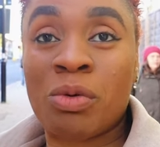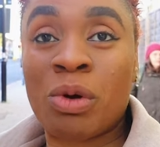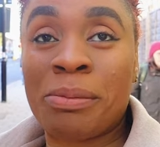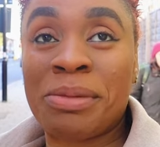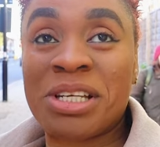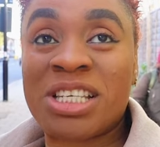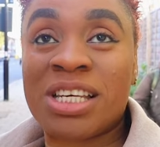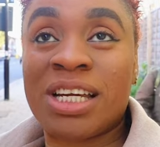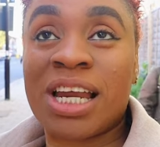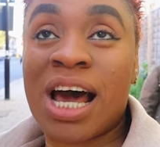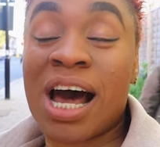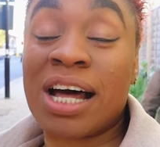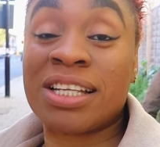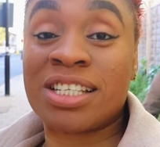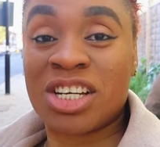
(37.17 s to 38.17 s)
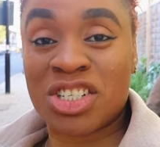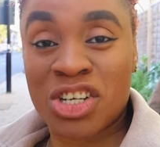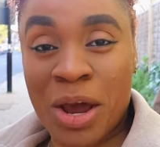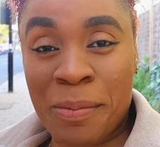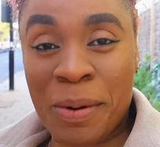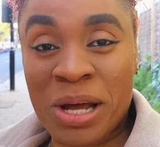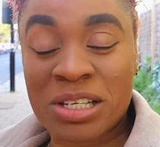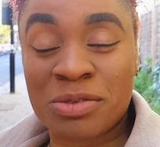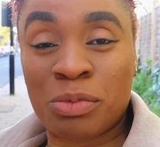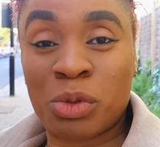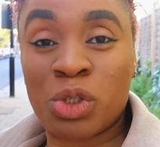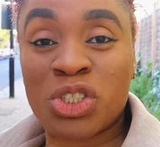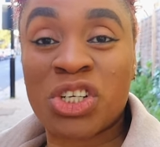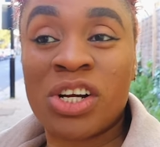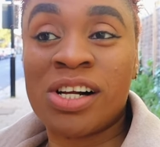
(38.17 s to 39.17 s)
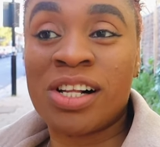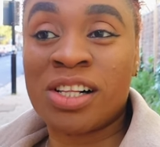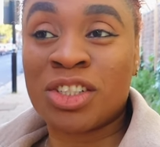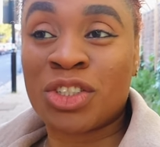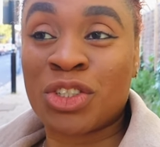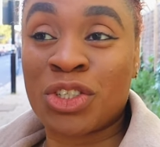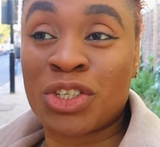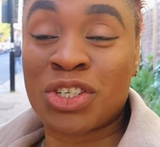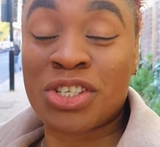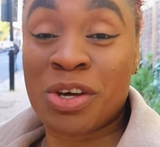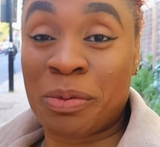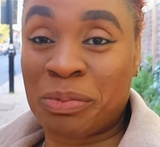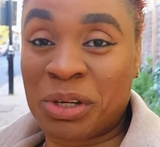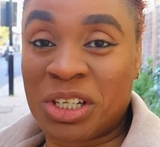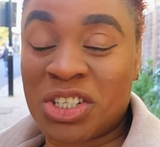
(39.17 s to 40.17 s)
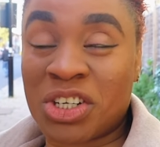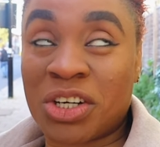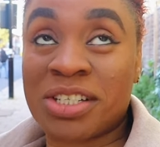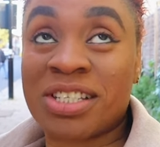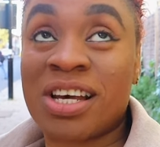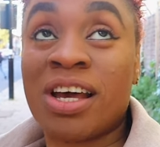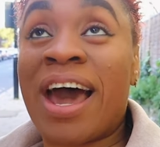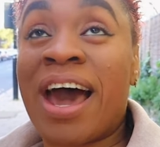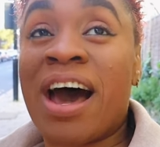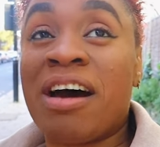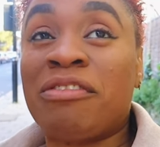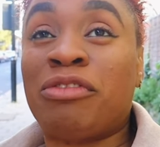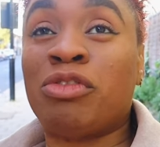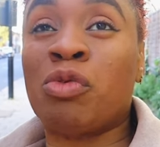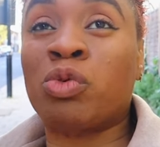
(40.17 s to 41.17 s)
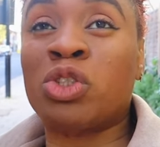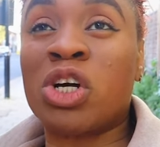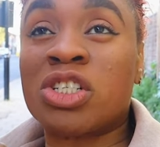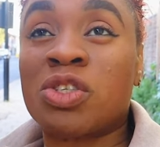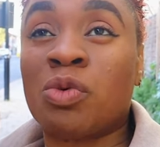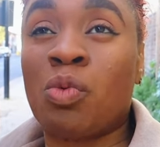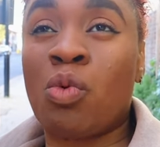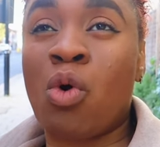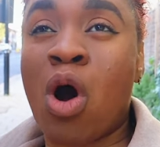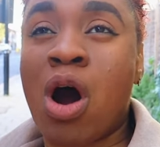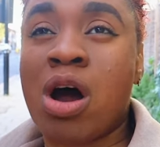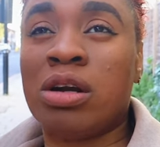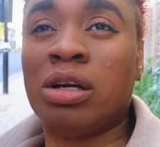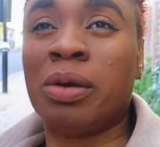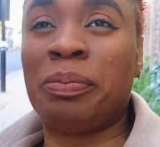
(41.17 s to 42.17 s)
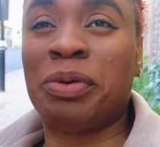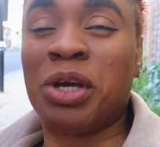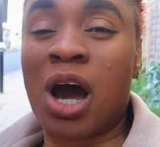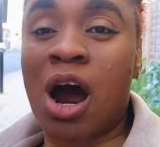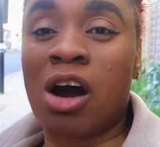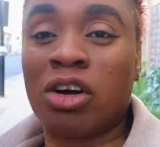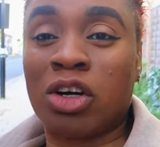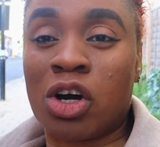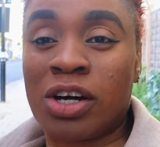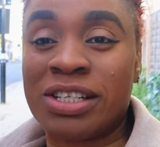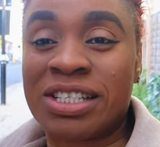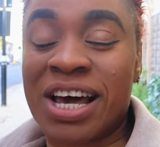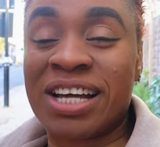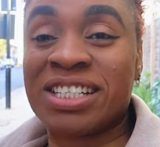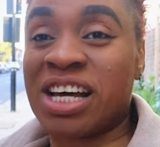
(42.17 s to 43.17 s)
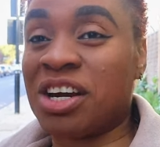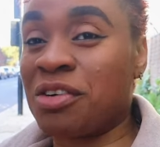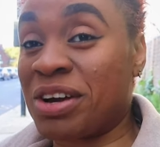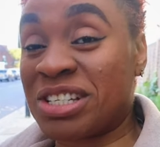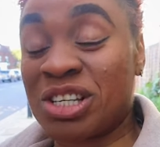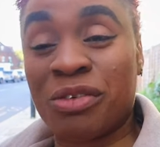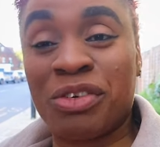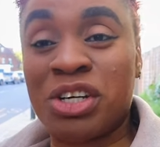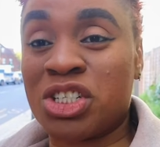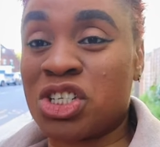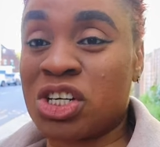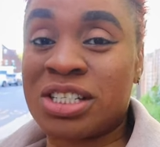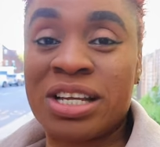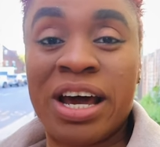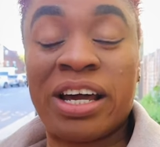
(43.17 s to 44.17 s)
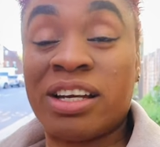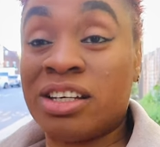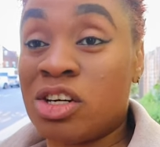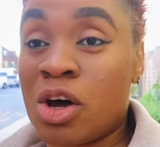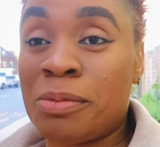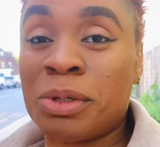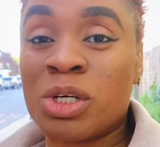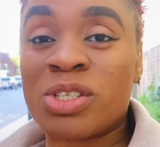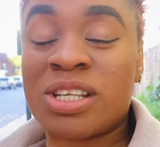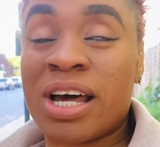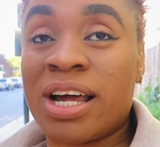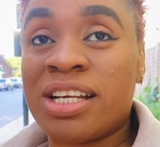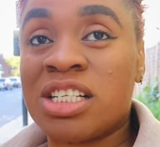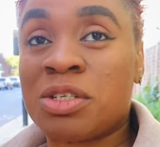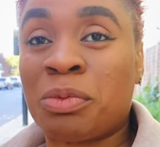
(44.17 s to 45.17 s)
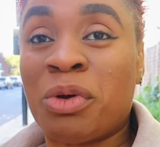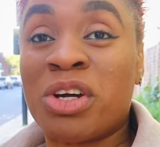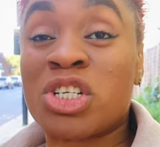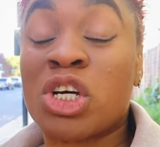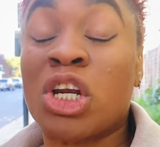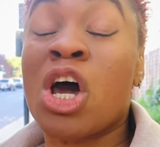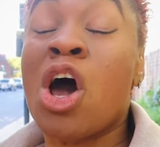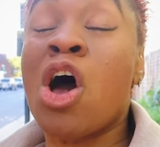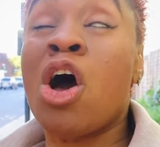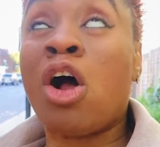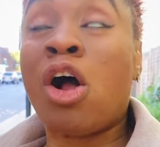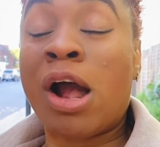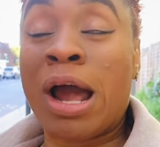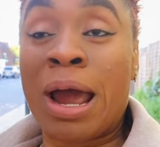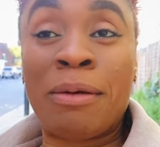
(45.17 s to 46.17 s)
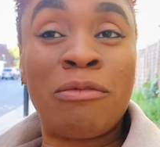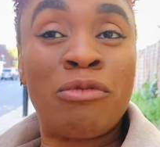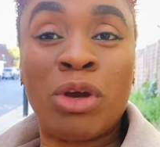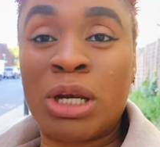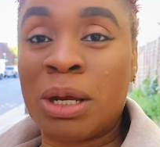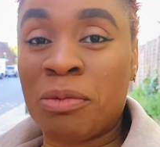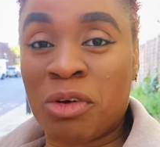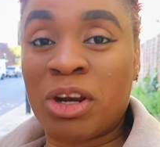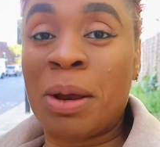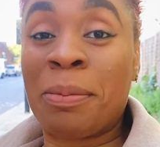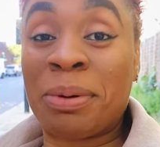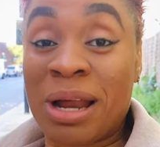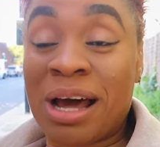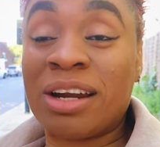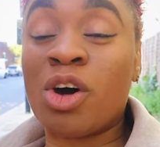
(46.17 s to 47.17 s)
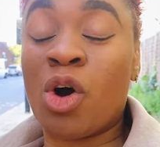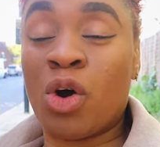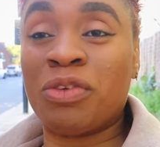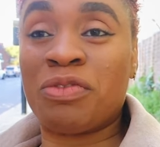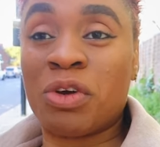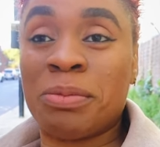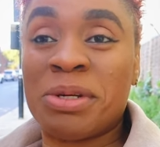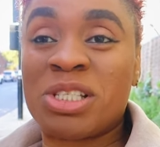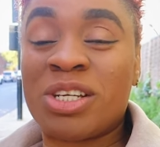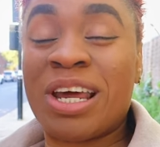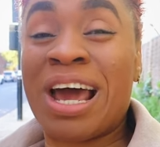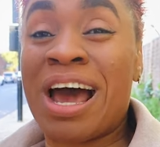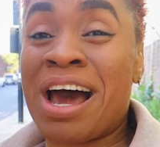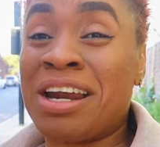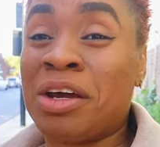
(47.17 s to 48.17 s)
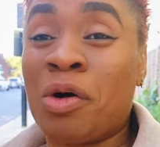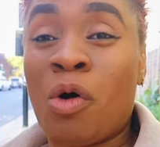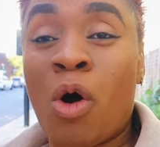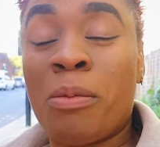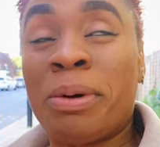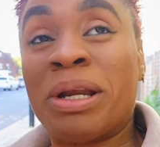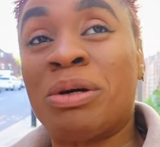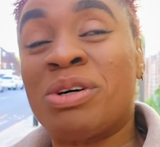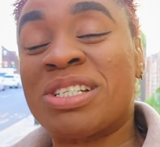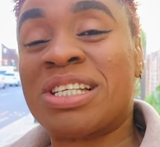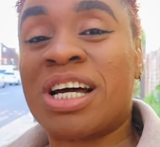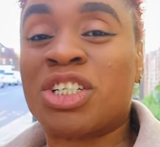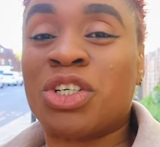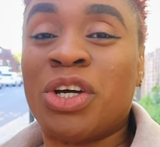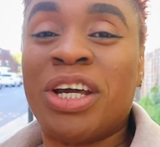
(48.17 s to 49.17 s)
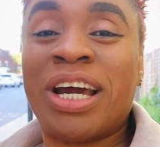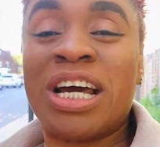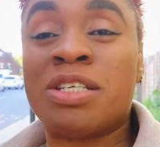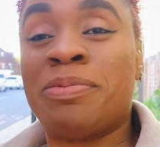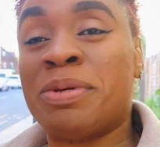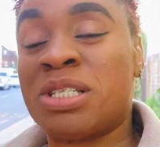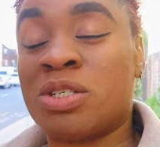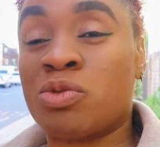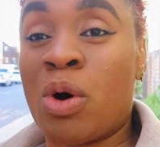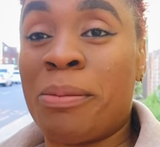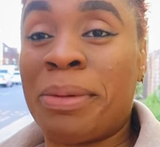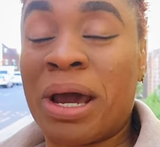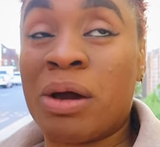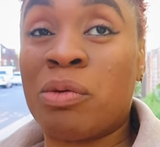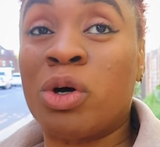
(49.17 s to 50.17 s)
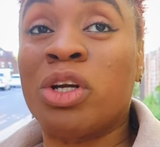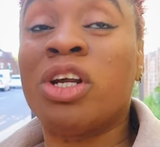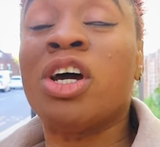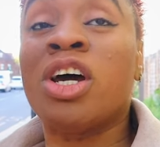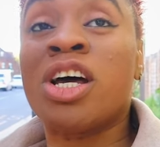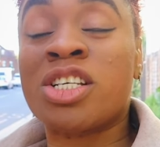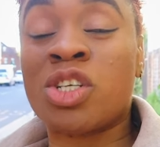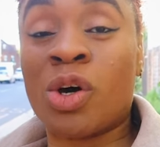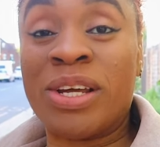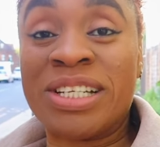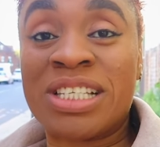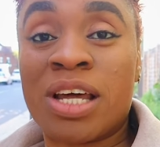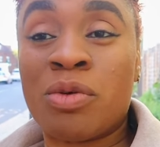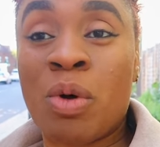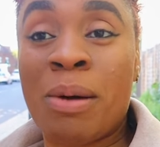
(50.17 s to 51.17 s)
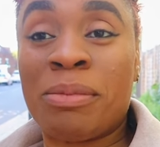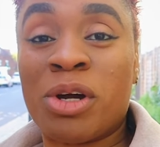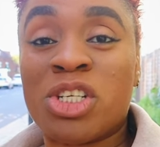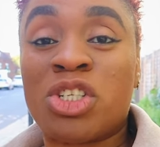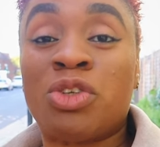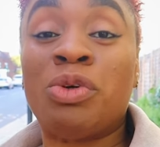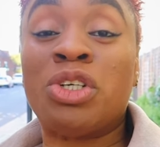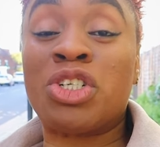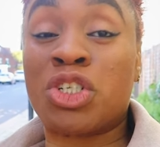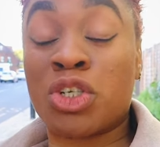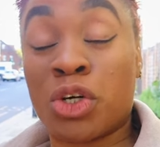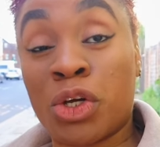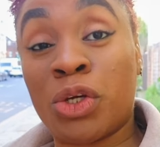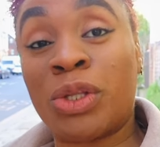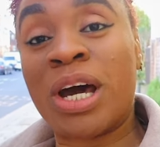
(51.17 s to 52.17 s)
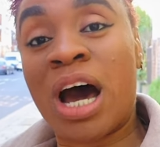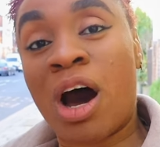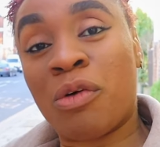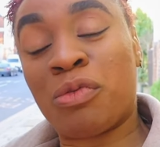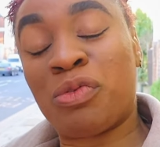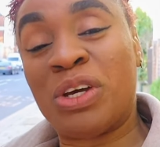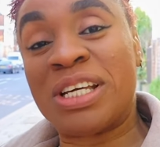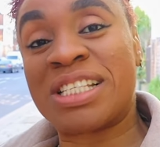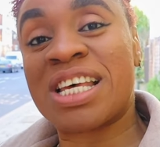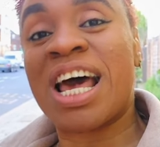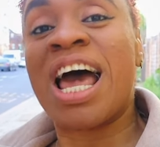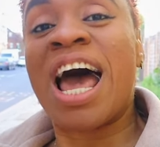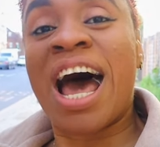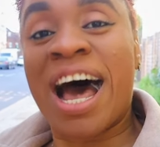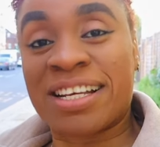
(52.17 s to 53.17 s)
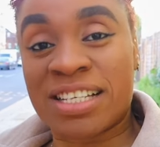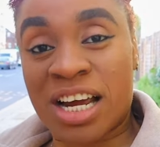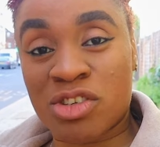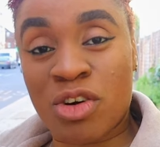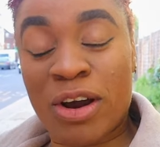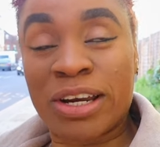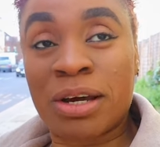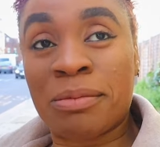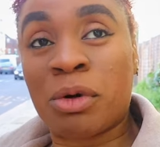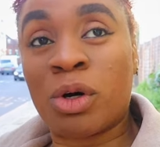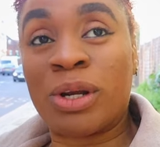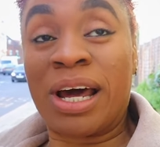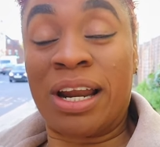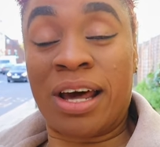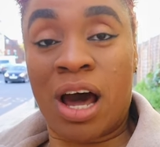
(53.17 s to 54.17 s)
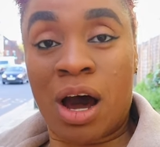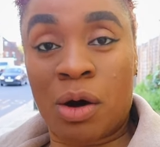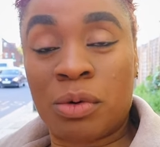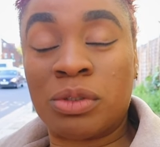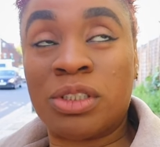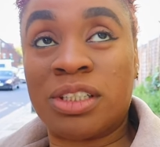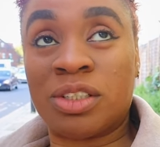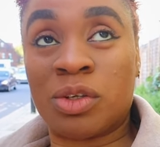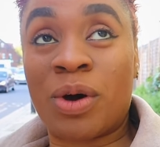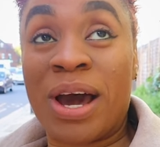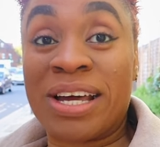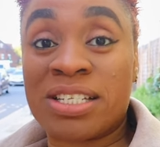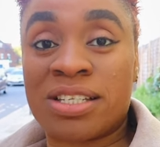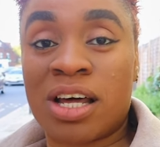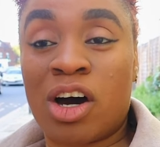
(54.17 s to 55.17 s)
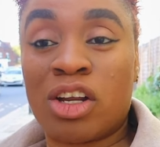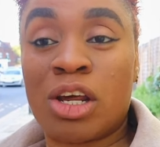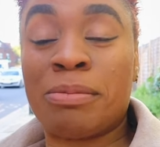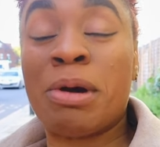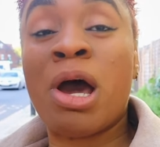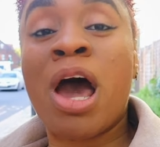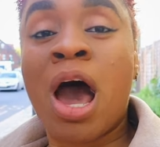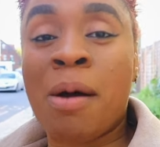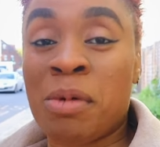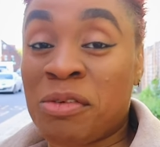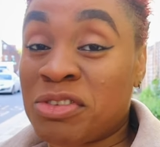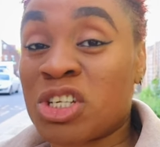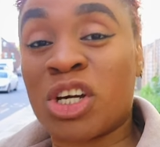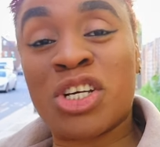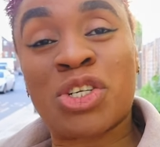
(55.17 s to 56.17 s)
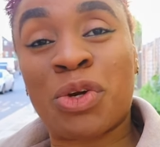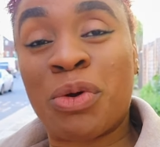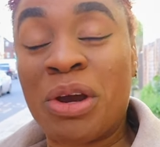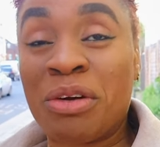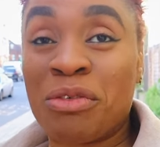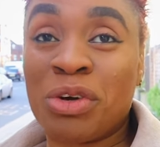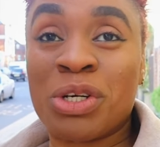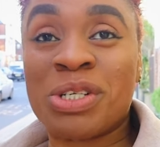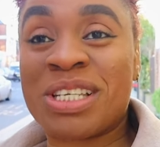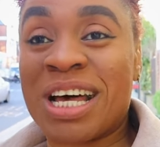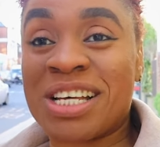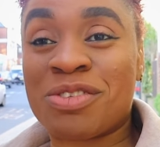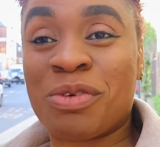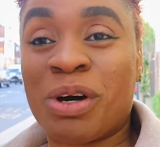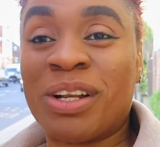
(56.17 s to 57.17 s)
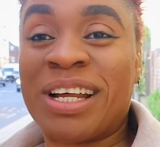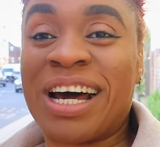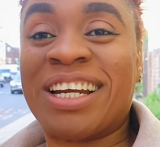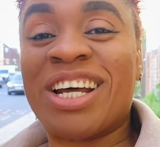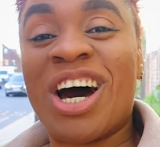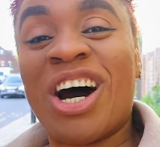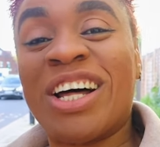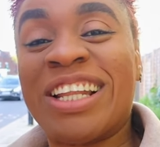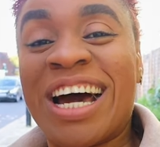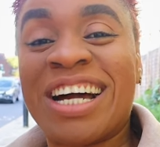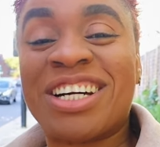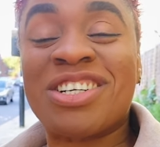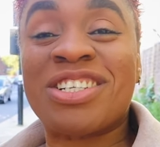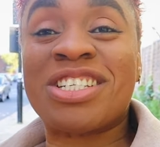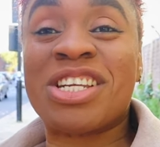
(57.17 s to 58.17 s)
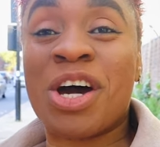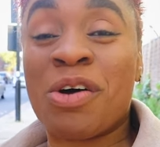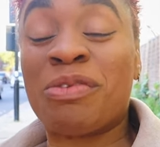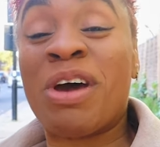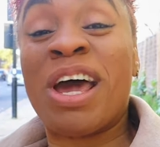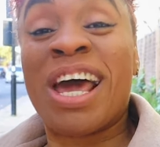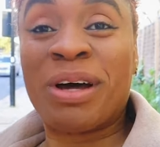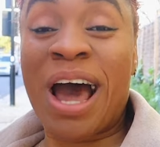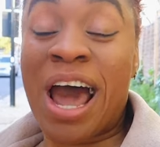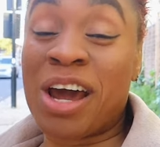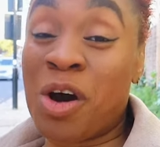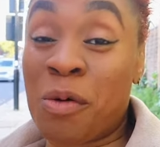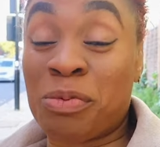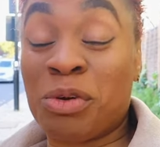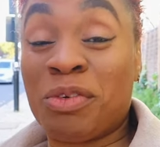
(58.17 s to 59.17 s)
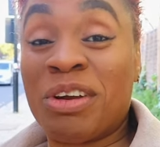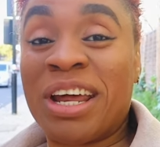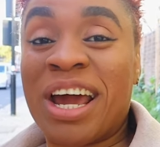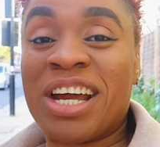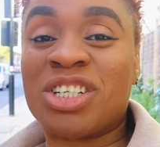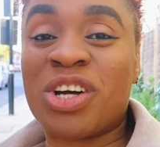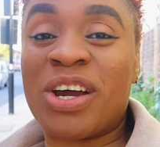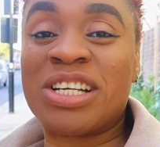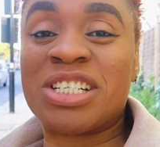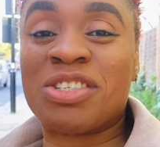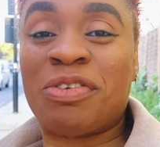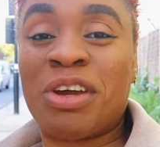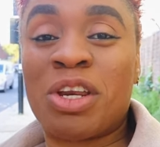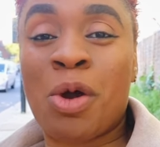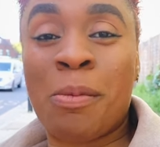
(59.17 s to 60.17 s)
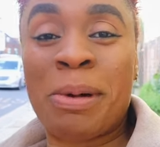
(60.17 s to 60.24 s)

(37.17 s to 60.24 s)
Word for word: We're meeting at Shepherd's Bush to do some pictures. I have just one PR um, content and the rest of it is just like normal style inspiration. I really, really plan on filming today. I had a haul, but I didn't want to start showing you guys pieces one by one. So instead, what I'm going to do is show you the outfits as I try them on and how, you know, I style them. I'm obviously going to create reels as well and all that good stuff. I hope you really enjoyed this video.